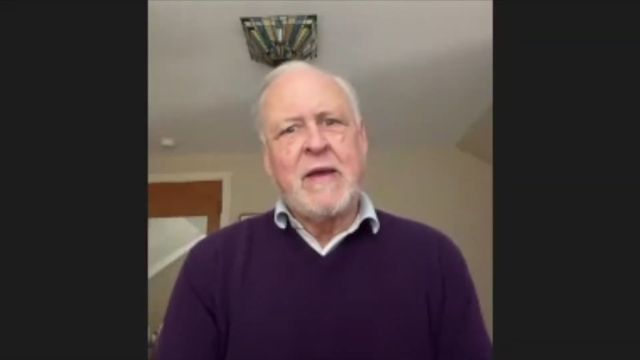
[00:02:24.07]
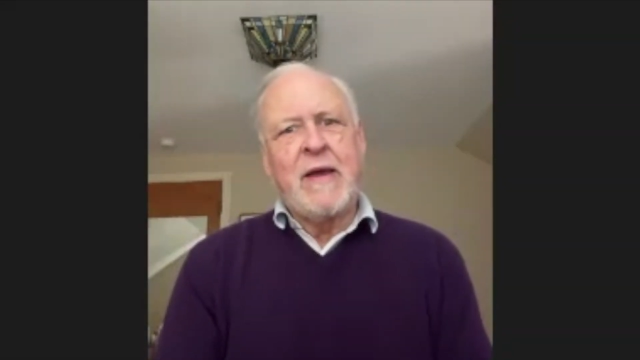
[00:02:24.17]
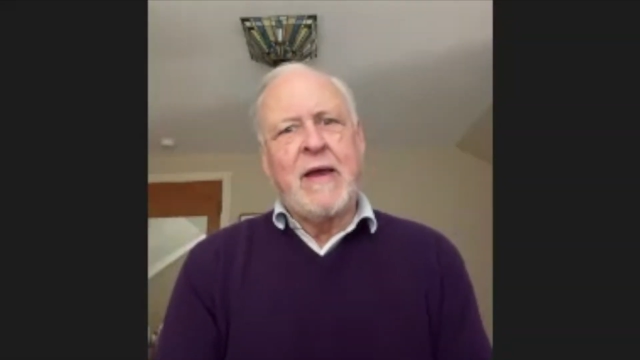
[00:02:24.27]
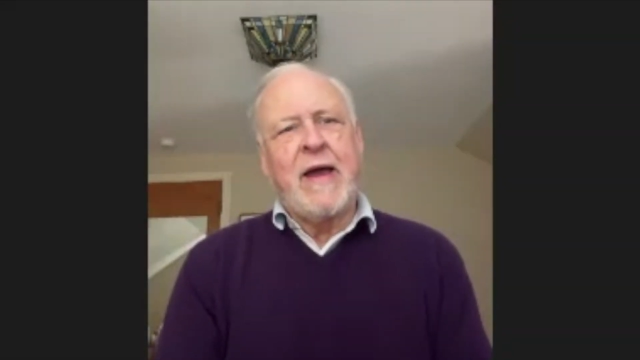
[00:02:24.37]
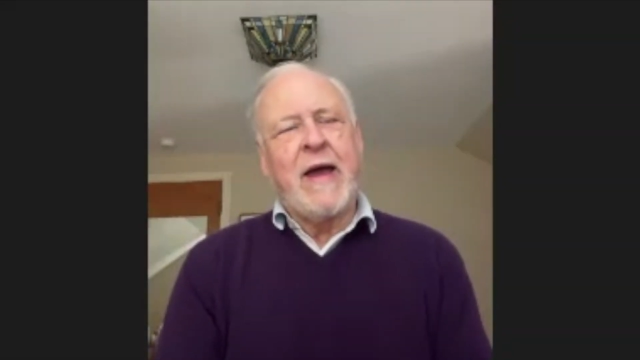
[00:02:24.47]

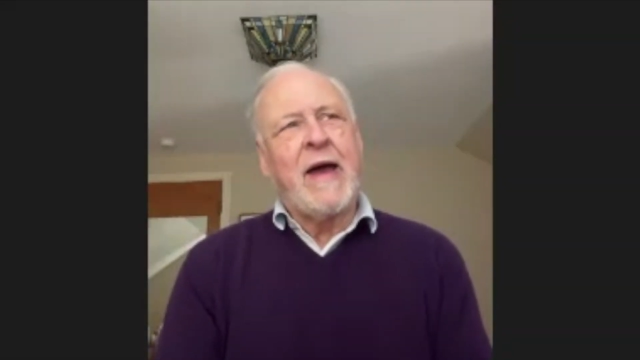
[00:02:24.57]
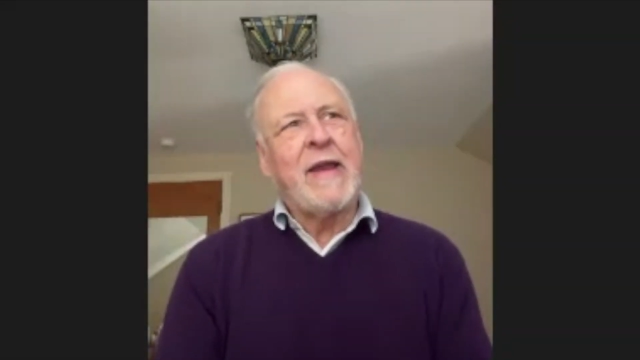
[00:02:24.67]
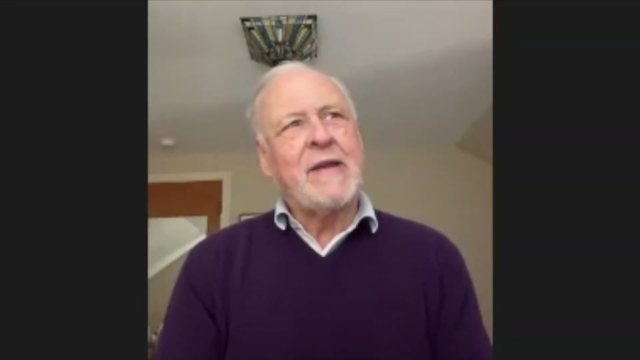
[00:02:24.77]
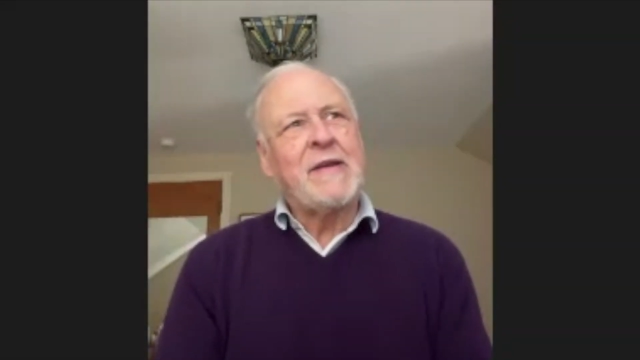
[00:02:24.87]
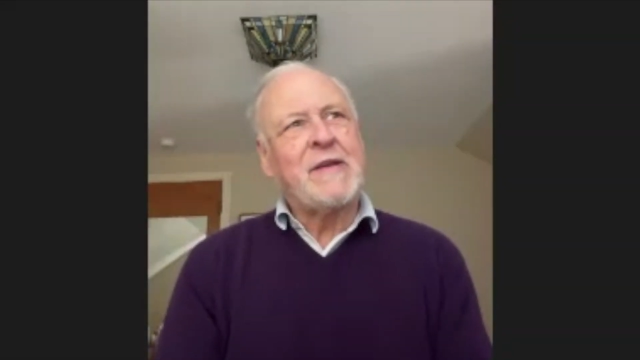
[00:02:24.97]

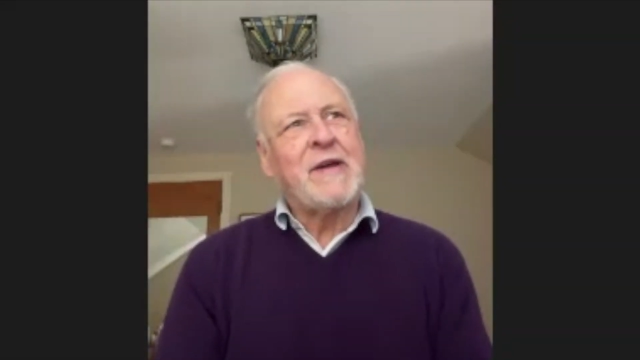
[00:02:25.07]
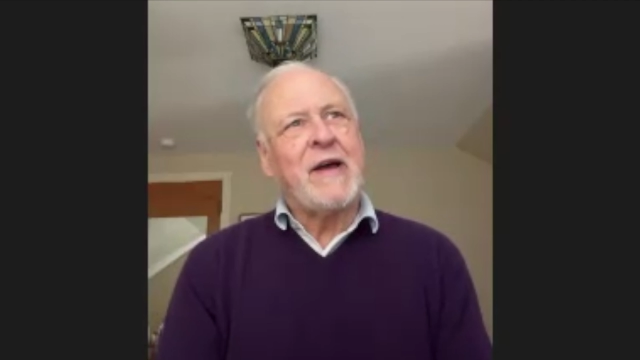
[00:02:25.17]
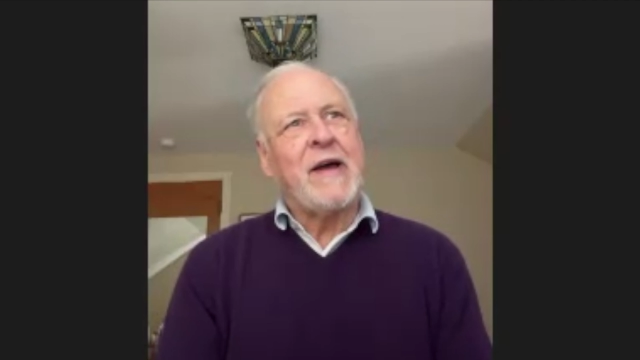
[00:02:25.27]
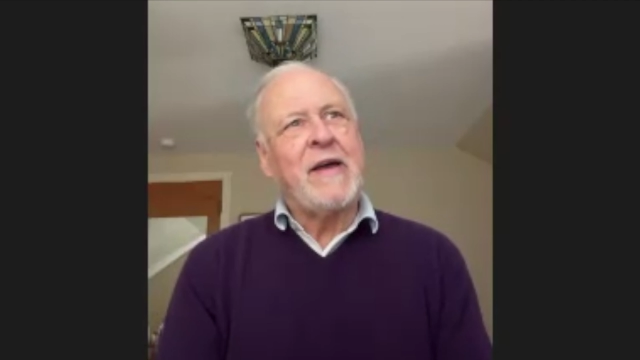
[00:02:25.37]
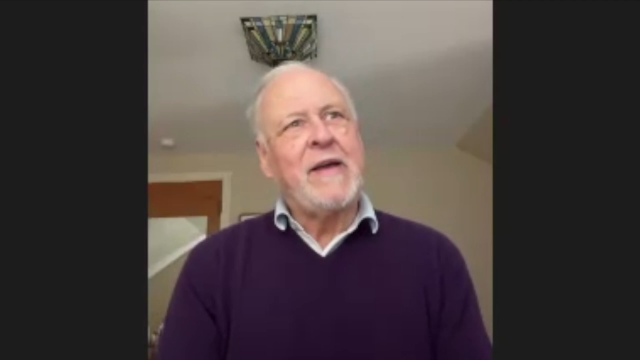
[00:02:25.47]
And
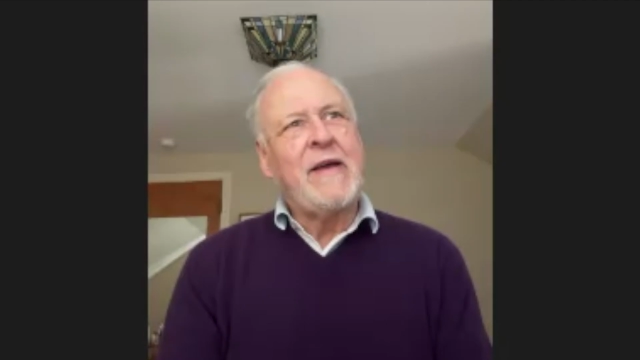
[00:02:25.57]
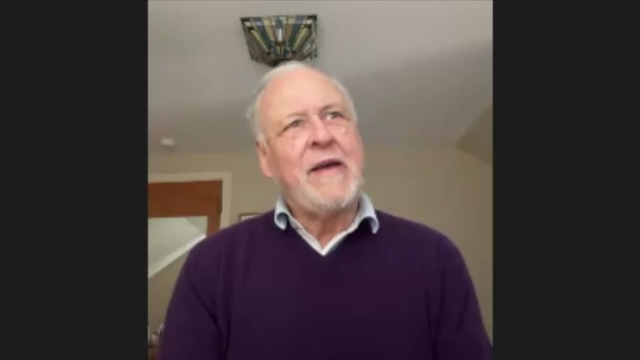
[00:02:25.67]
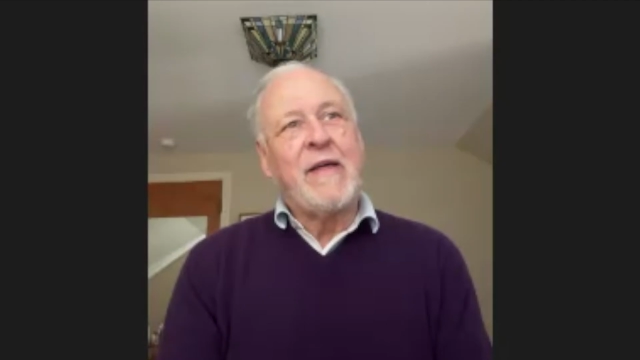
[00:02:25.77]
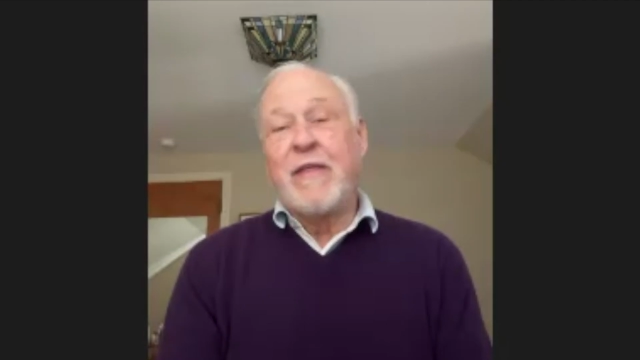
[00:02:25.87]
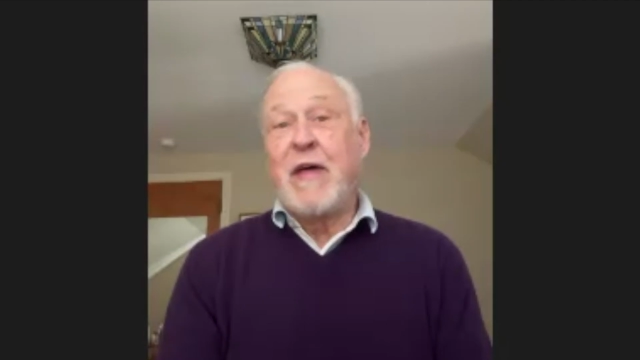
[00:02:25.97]

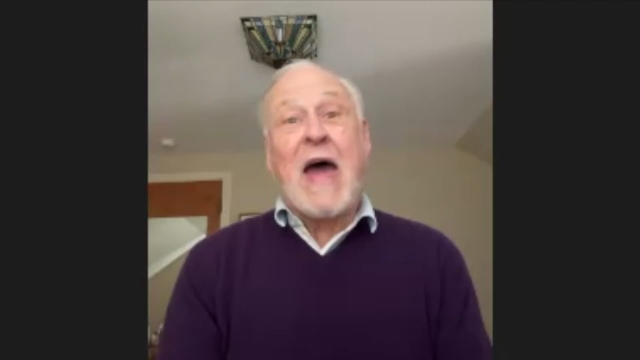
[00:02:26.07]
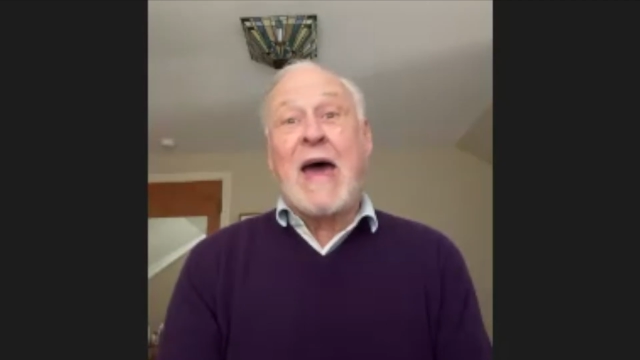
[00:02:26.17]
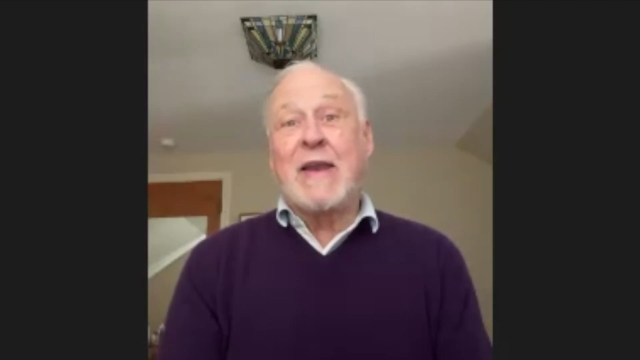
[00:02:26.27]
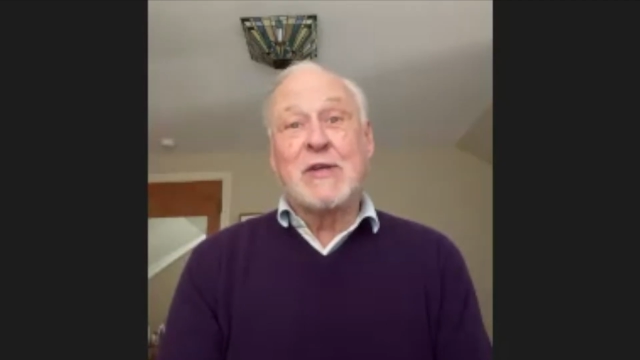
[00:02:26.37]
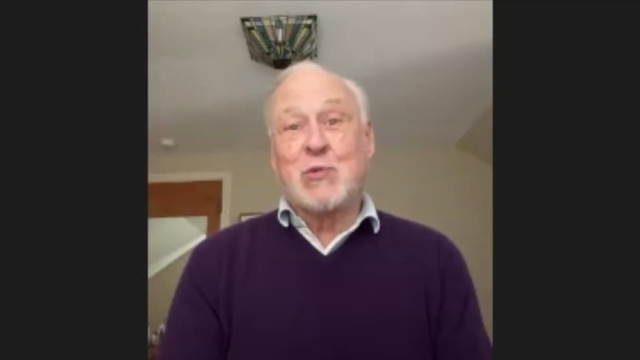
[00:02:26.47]

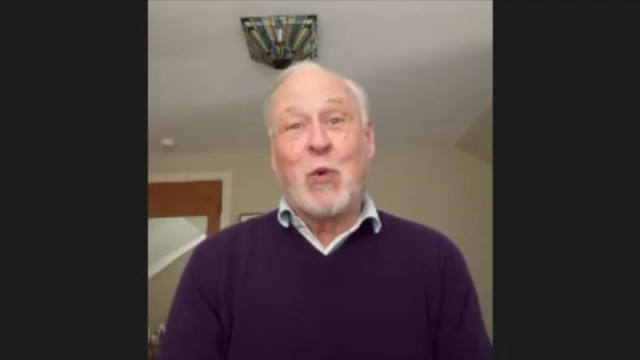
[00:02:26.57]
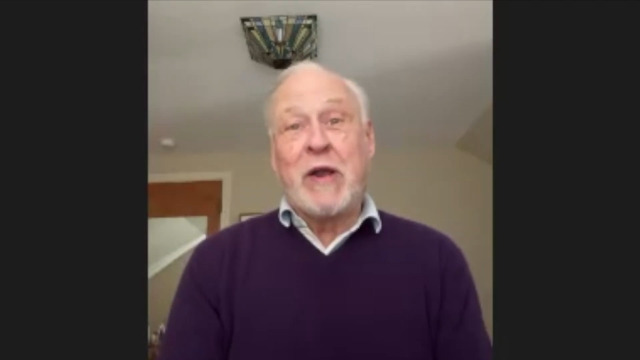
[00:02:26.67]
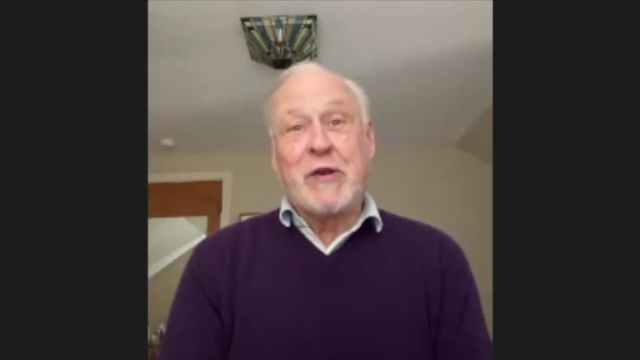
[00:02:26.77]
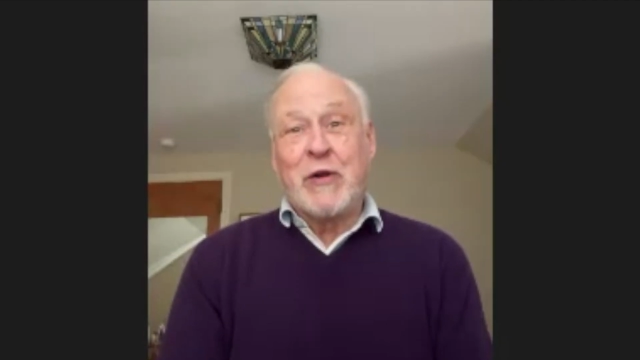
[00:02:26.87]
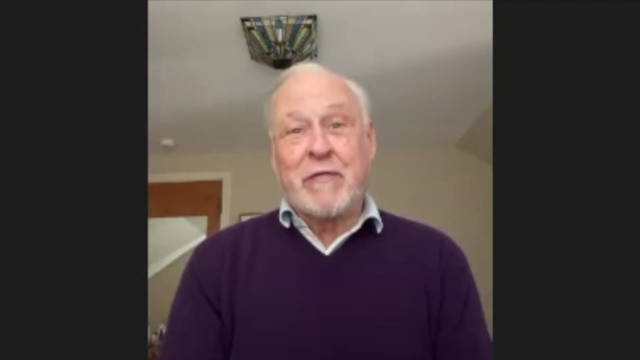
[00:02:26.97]
that is
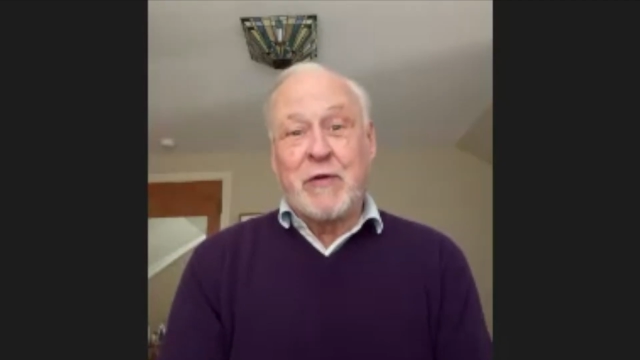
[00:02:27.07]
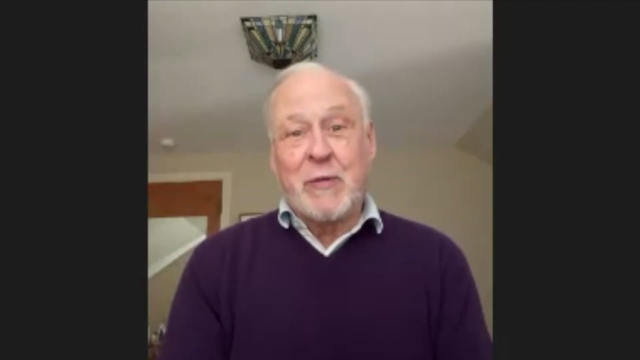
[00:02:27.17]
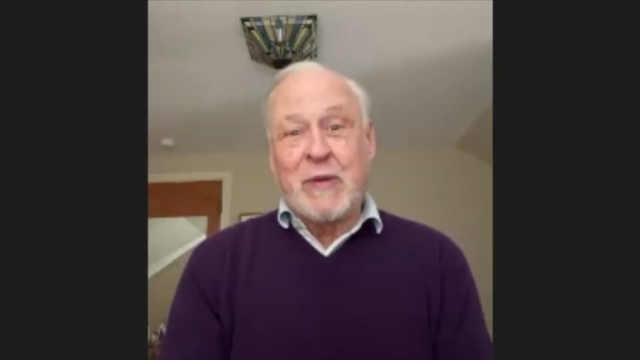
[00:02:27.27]
wonderful